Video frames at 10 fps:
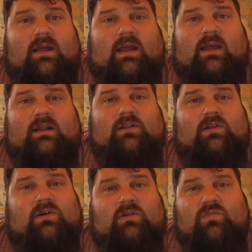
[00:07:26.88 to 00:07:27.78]
and
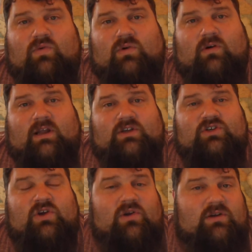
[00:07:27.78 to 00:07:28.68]
learn more and
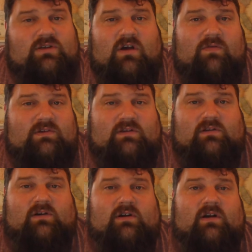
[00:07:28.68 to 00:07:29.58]
show yourself as a
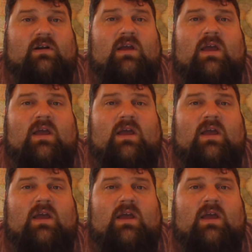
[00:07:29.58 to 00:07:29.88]
learner,